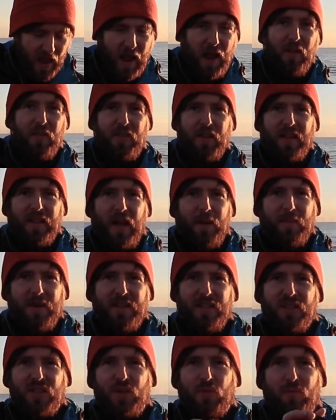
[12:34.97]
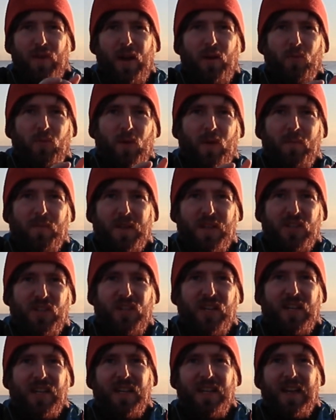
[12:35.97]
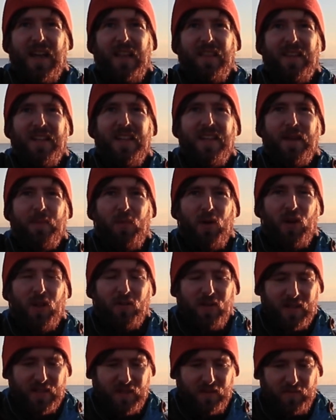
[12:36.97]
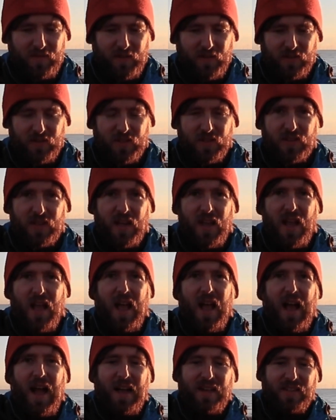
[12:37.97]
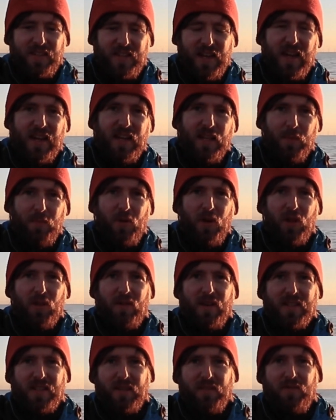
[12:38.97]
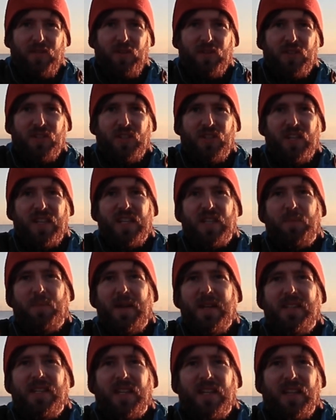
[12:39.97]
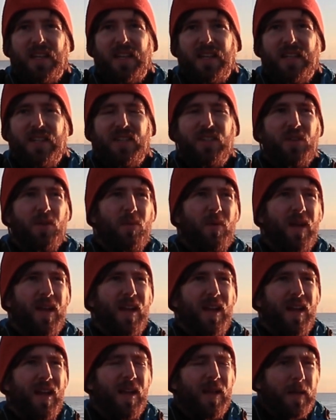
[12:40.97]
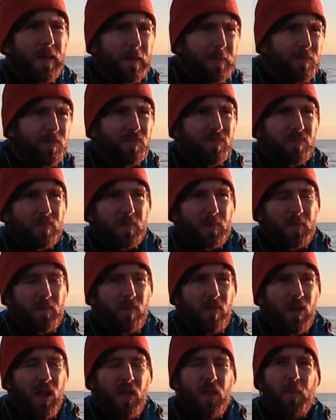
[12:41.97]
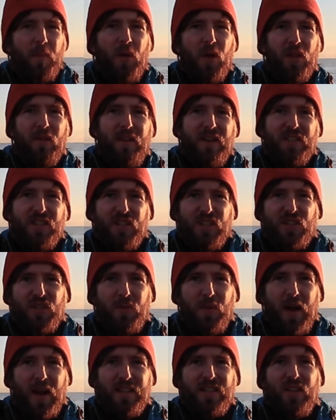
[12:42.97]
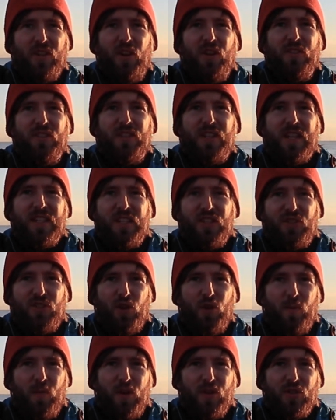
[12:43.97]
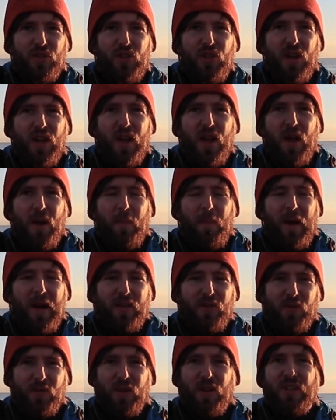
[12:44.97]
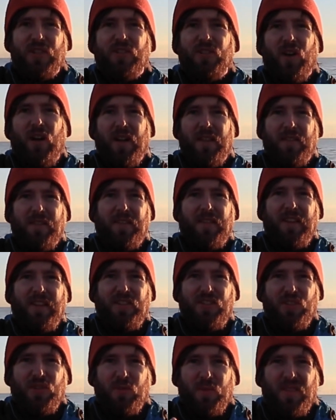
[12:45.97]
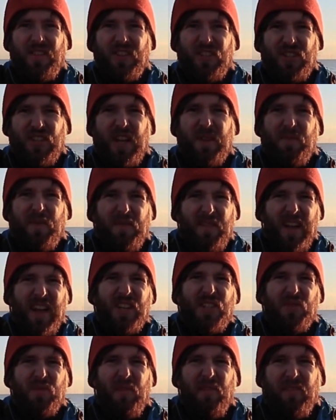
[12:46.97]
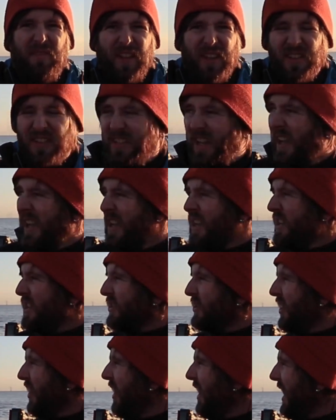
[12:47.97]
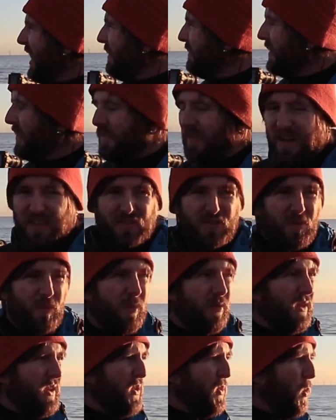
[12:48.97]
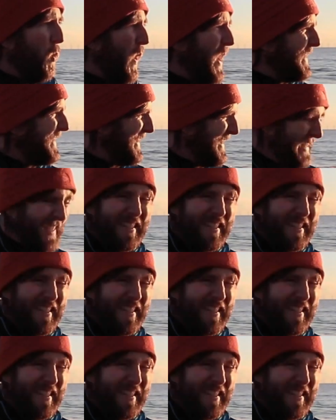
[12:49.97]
and think that means it's a round one, because you can get linear polarizing filters and circular polarizing filters. And it's basically, it's a way that the polarization works. I don't understand it too much, but I do know it's not anything to do with the shape of the actual filter. So I'm going to find something wet